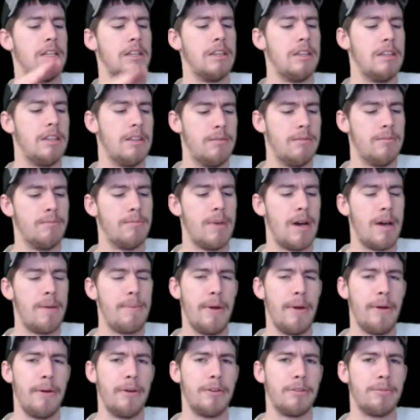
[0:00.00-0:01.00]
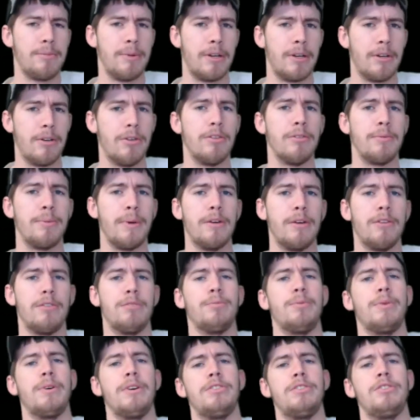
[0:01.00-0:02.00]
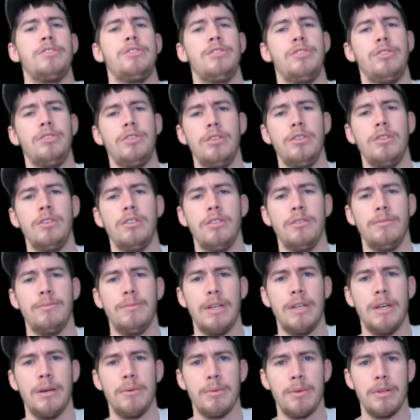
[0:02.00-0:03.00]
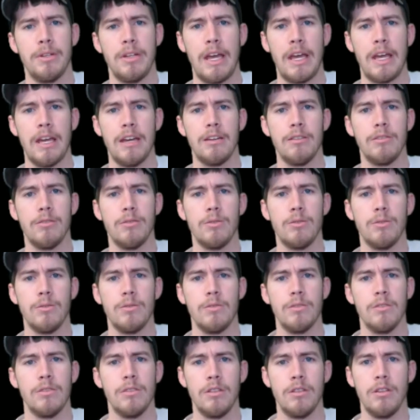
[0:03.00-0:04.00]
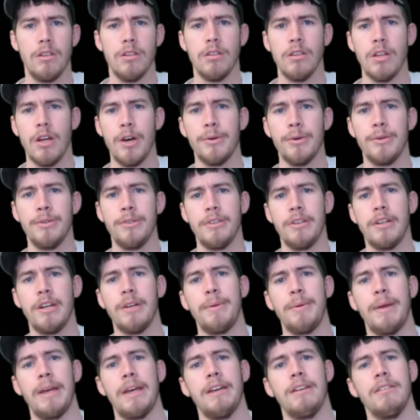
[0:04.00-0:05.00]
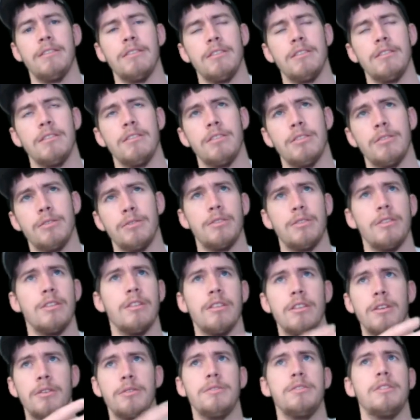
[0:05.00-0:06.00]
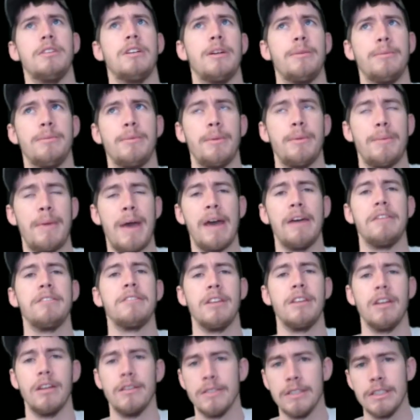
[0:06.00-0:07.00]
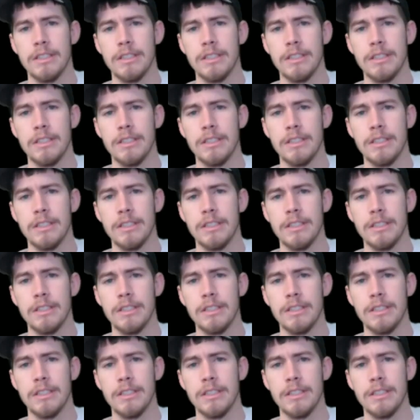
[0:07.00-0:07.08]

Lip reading: my current power supply should be able to handle the loads that I'm handling, or the loads that I'm asking of it.